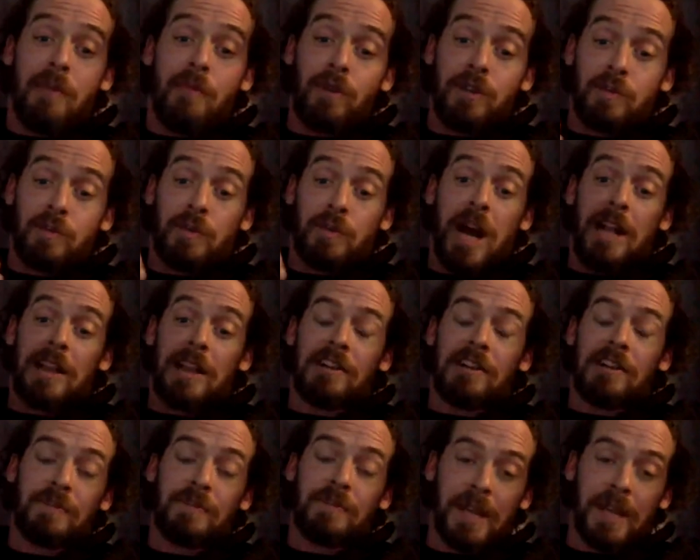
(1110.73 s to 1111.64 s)
which we're not
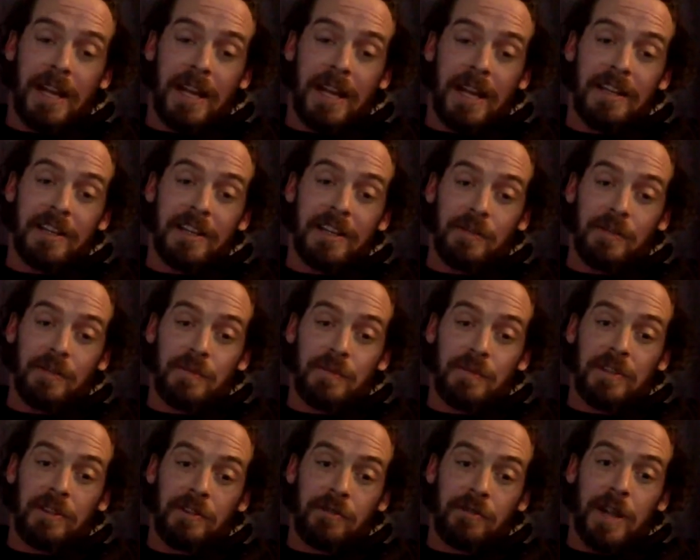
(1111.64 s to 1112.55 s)
allowed to be in because it was
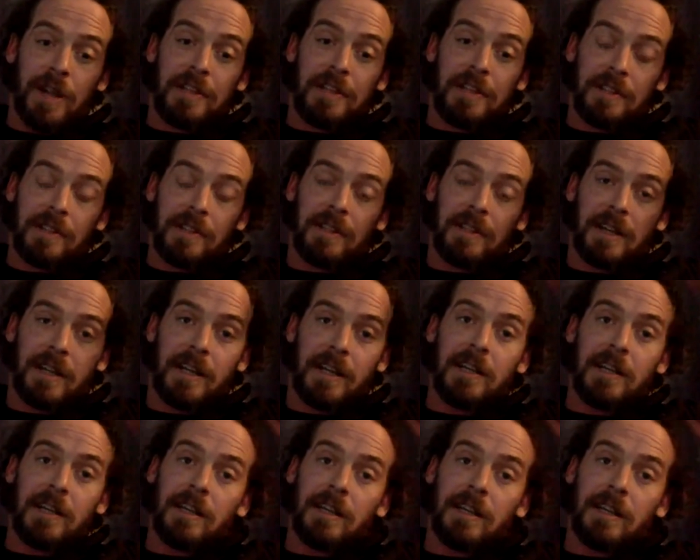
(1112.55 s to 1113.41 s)
just a transit city.